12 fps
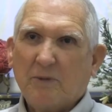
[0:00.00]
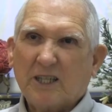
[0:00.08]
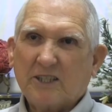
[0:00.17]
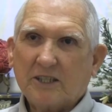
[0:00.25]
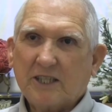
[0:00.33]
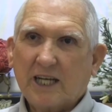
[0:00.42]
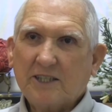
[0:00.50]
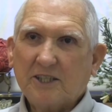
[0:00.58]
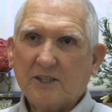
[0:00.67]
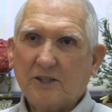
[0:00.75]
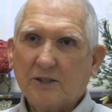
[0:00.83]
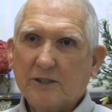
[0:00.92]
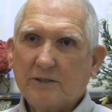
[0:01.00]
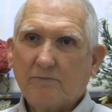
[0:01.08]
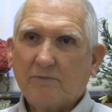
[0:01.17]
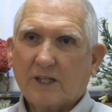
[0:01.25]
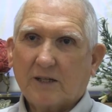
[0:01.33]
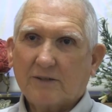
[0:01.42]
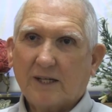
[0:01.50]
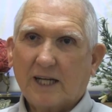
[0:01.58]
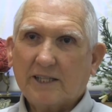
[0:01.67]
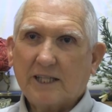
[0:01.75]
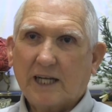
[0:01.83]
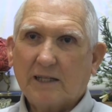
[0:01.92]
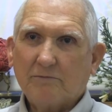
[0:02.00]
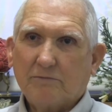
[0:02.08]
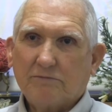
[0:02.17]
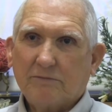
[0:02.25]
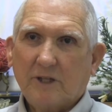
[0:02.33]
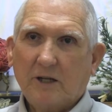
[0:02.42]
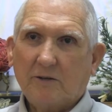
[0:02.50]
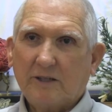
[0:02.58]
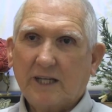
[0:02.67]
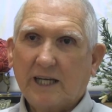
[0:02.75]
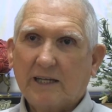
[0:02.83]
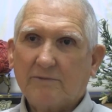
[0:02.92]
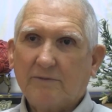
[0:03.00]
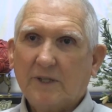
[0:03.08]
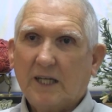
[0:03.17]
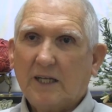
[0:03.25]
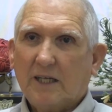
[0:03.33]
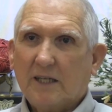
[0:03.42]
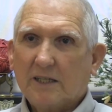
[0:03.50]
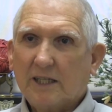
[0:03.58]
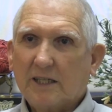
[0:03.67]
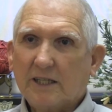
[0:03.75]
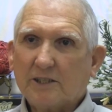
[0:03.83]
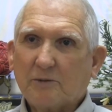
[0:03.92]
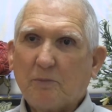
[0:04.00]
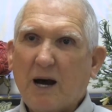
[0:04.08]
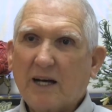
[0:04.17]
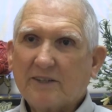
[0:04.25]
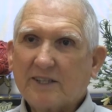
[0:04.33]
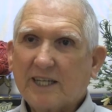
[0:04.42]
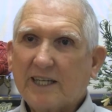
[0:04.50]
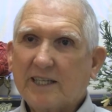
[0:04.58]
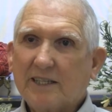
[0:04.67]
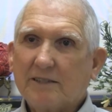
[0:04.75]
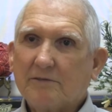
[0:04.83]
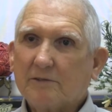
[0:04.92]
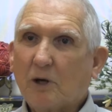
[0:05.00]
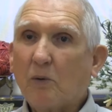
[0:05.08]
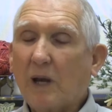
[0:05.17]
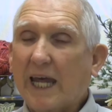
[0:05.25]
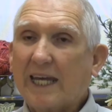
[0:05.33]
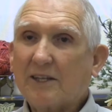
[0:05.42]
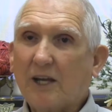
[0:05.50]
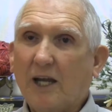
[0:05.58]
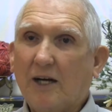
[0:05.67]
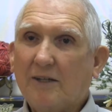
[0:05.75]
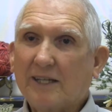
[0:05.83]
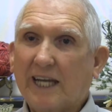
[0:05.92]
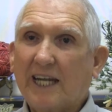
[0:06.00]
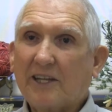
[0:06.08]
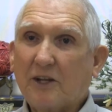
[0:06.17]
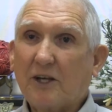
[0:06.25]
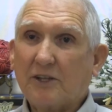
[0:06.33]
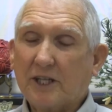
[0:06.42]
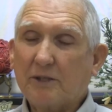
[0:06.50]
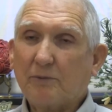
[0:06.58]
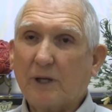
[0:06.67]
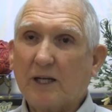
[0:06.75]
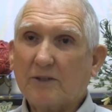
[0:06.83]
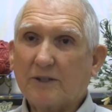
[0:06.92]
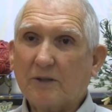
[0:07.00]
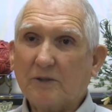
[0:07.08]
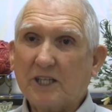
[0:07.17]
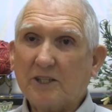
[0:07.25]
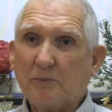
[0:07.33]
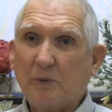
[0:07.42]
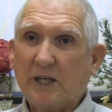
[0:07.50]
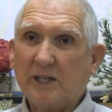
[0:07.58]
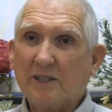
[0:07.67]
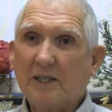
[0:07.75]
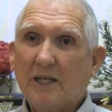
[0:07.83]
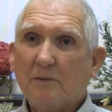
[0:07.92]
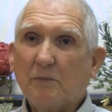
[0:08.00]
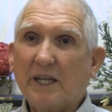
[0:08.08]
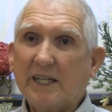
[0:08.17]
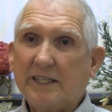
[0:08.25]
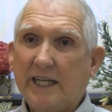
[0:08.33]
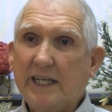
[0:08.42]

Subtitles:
much attention to it because a lot of times, you have these little spots, they don't last long, and I thought this would also disappear, but it